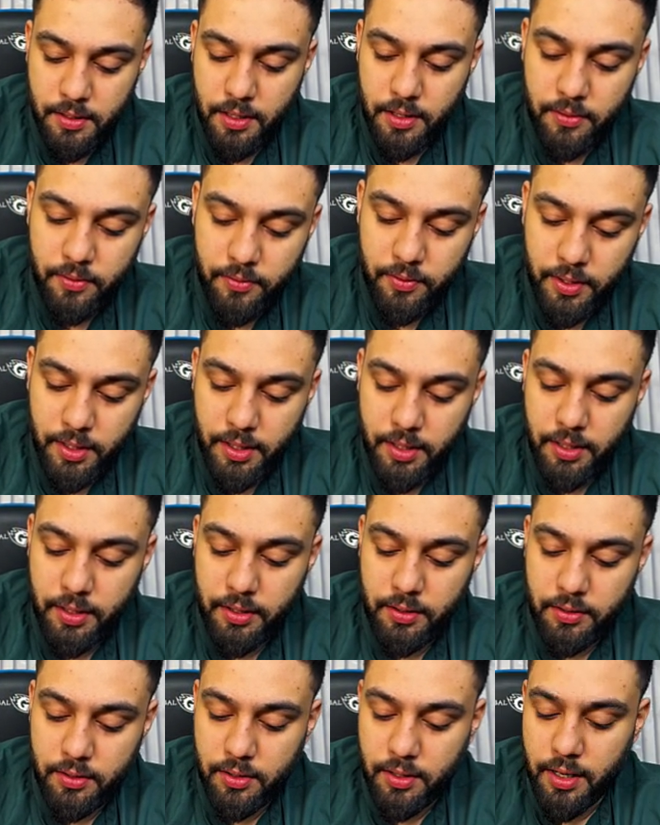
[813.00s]

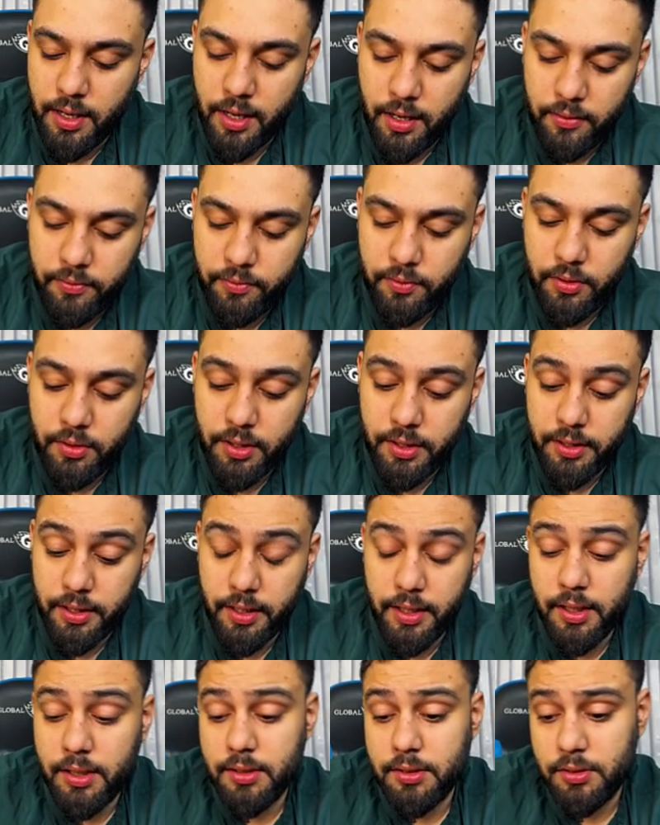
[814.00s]
We have nothing
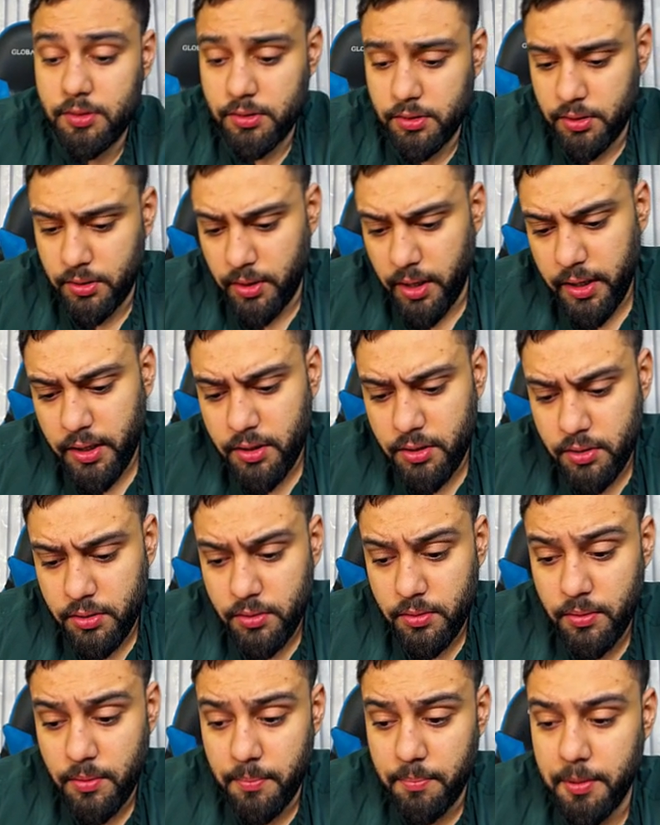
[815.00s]
else, right?
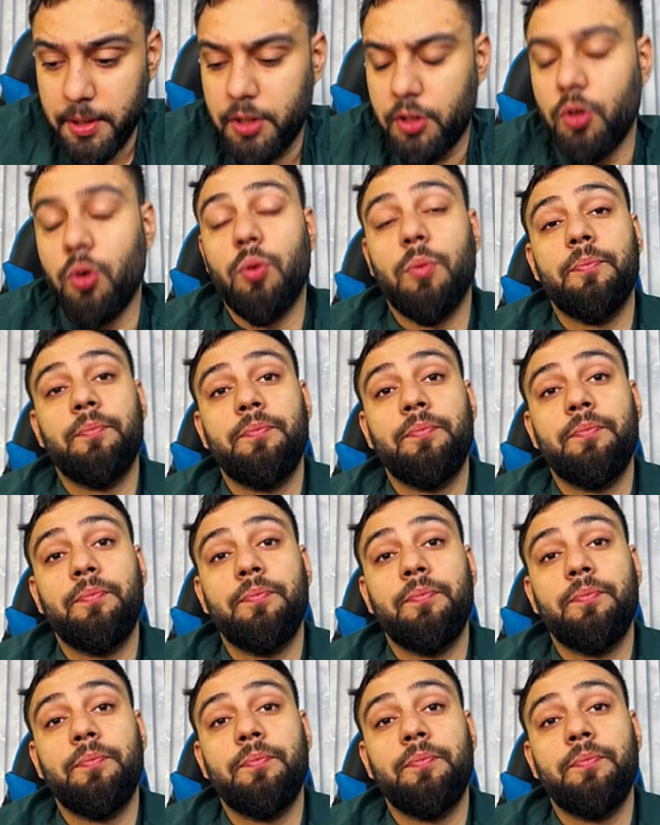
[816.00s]
But no.